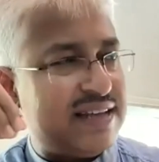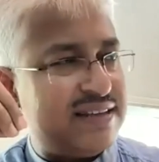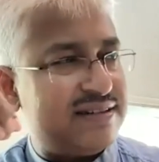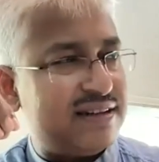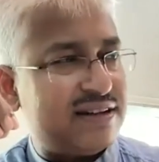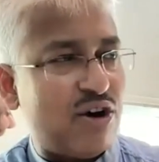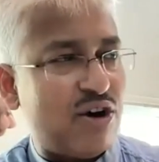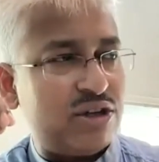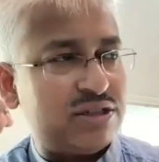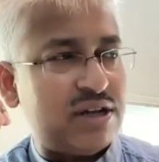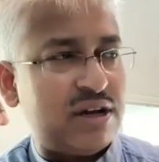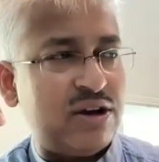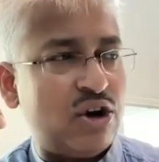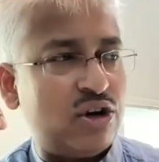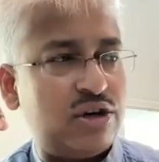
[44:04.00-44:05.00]
sensor costs
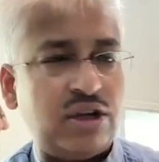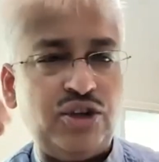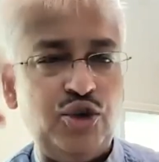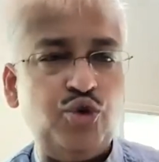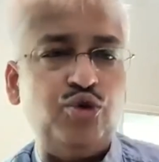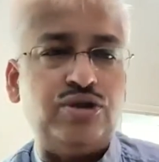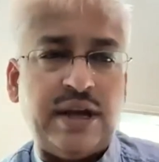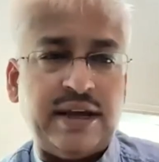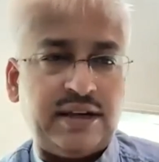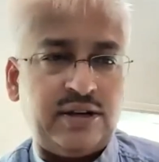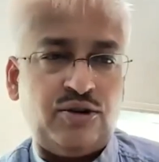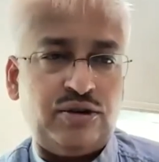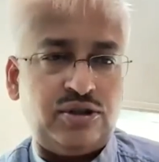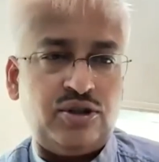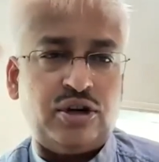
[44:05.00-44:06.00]
are not huge, like,
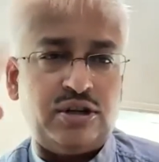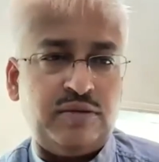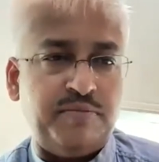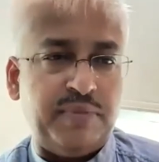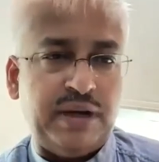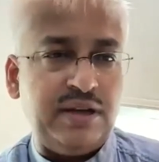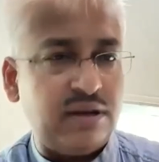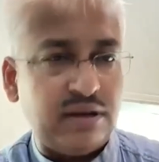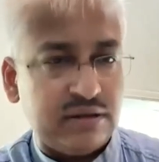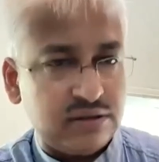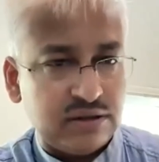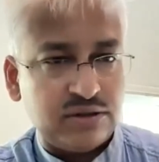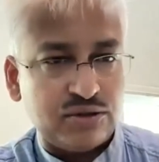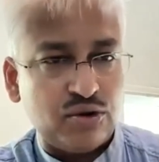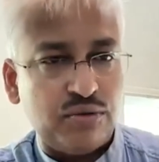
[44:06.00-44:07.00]
it's not in
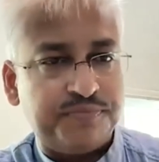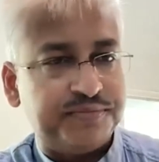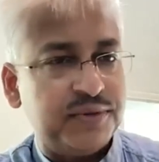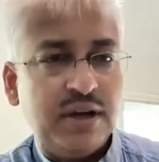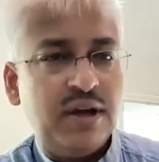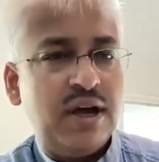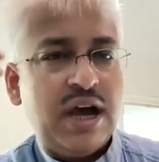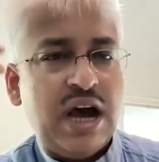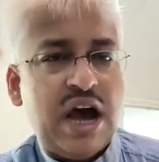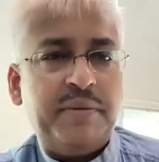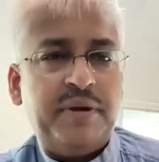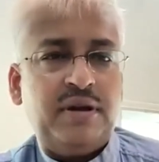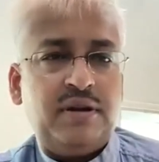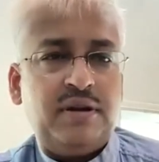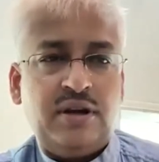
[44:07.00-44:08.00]
billions. So, I
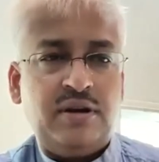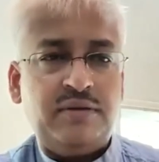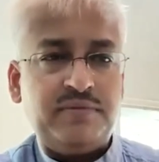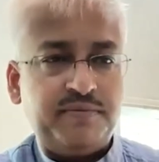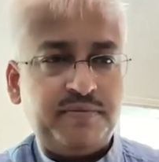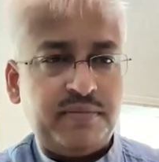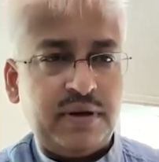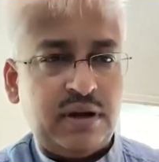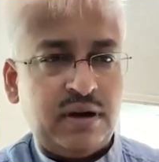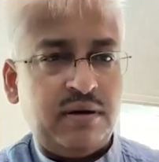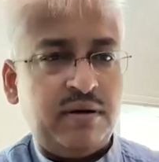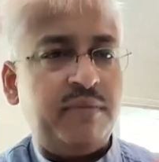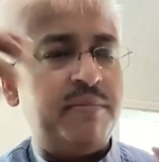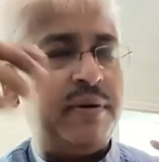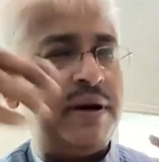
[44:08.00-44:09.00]
mean,
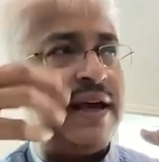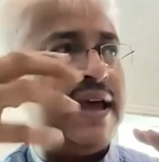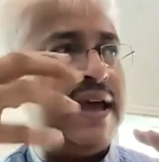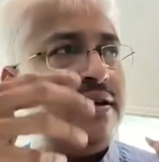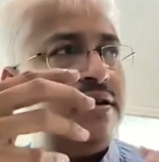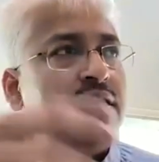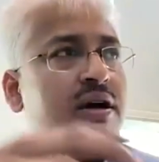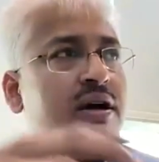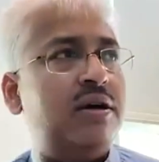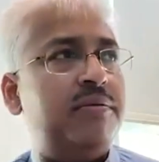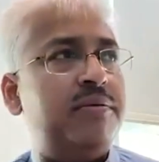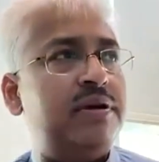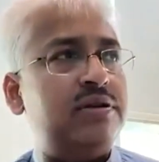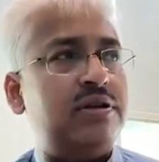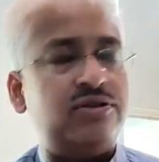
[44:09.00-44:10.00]
but again,
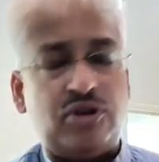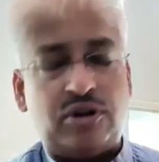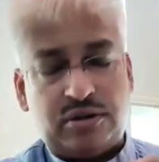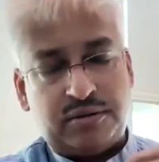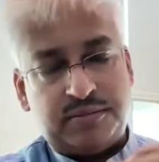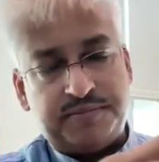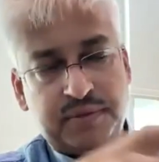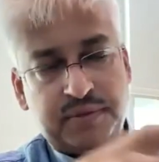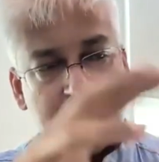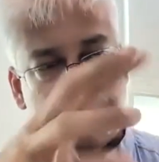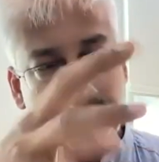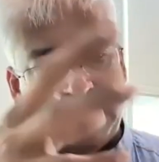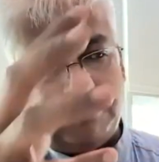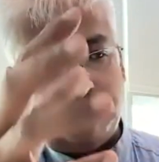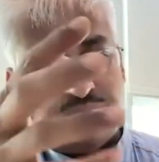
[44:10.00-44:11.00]
it's not, I
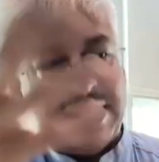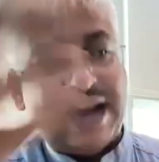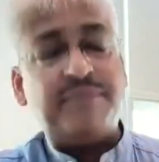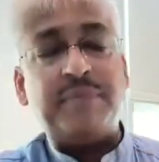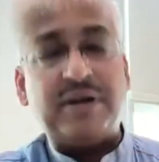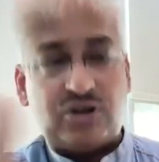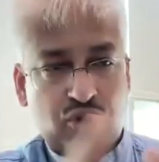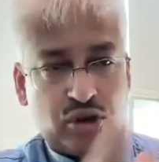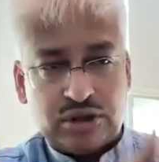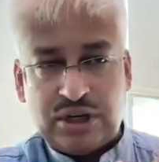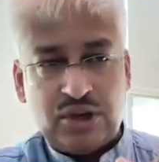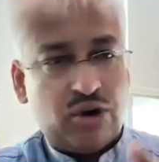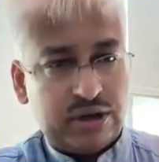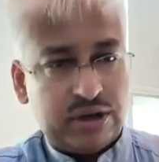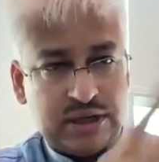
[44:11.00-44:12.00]
mean, that much
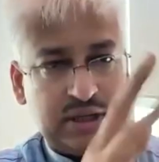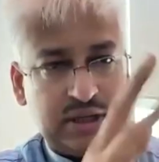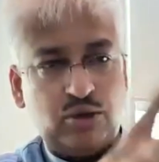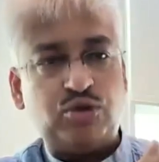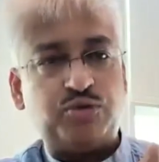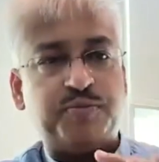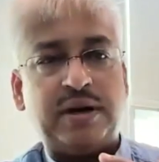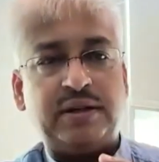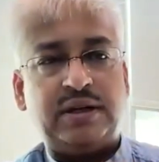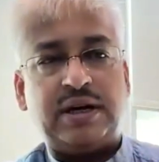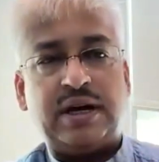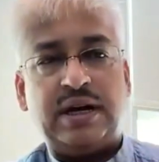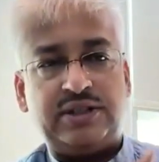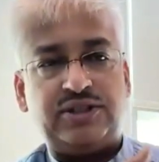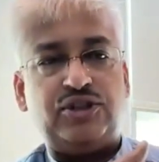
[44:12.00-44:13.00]
costly, honestly, those part, the
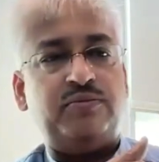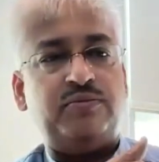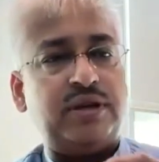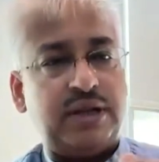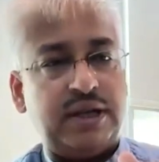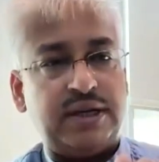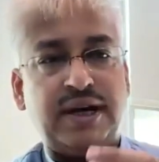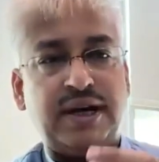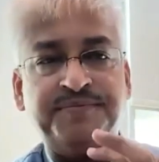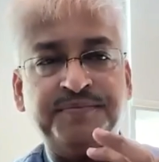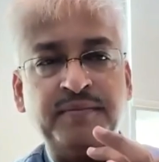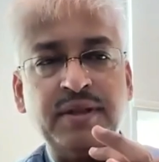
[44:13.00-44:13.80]
collection of the data.